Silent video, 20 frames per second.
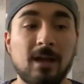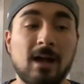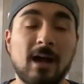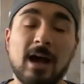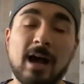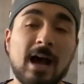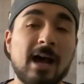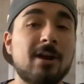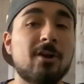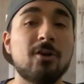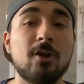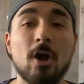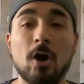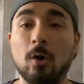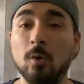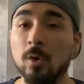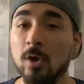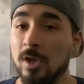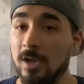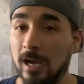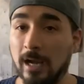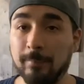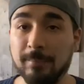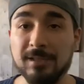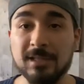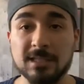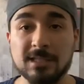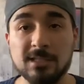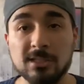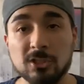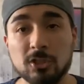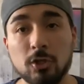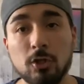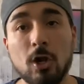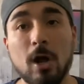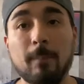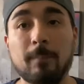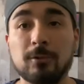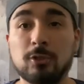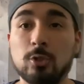I don't know. I mean, this is a good
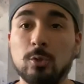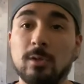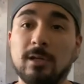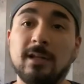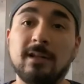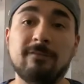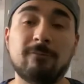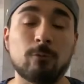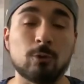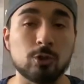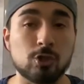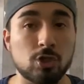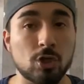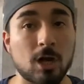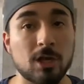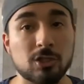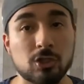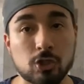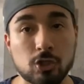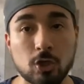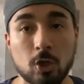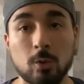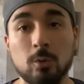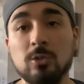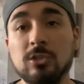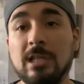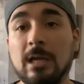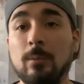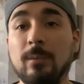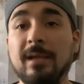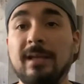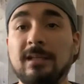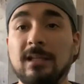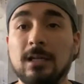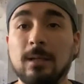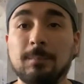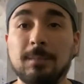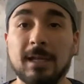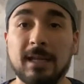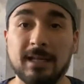opportunity for Josh Jones that we ended
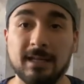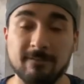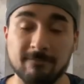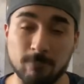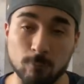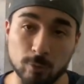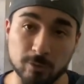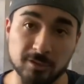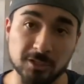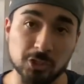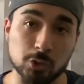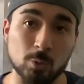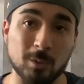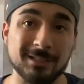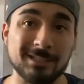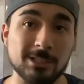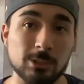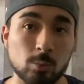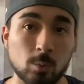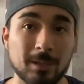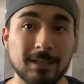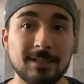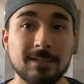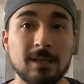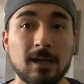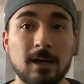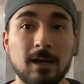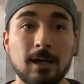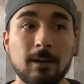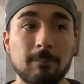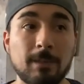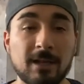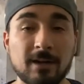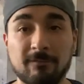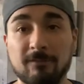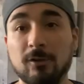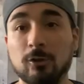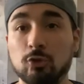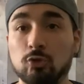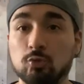up getting for the 2020
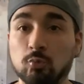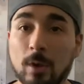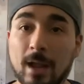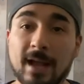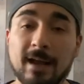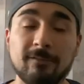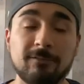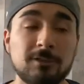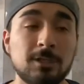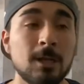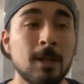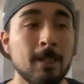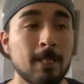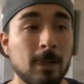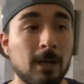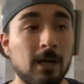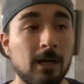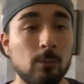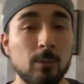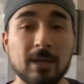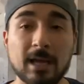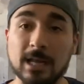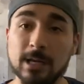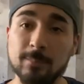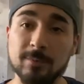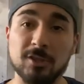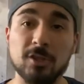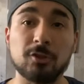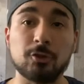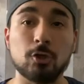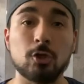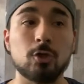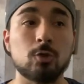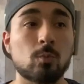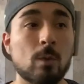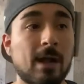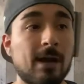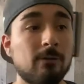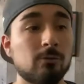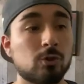NFL draft. We got him in the third
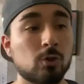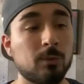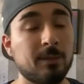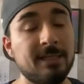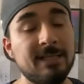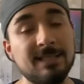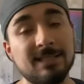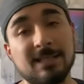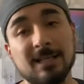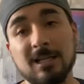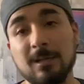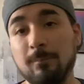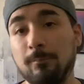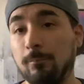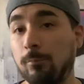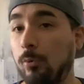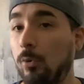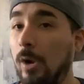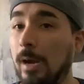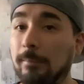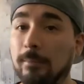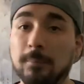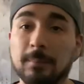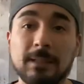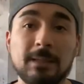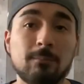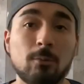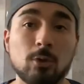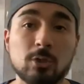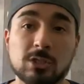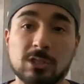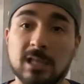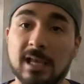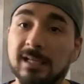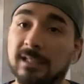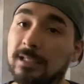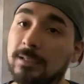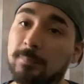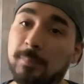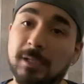round, so he's going to probably most
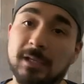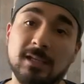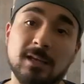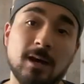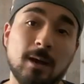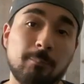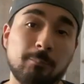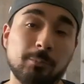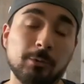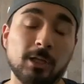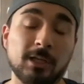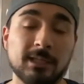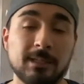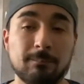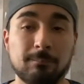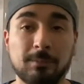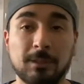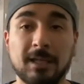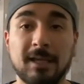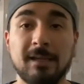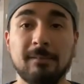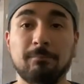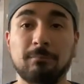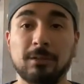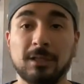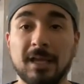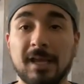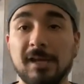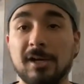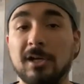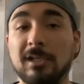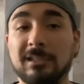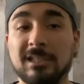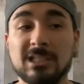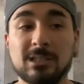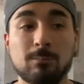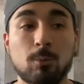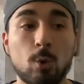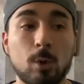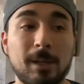likely be a plug-and-play player at
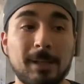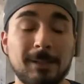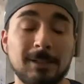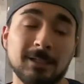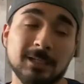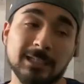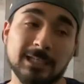this point.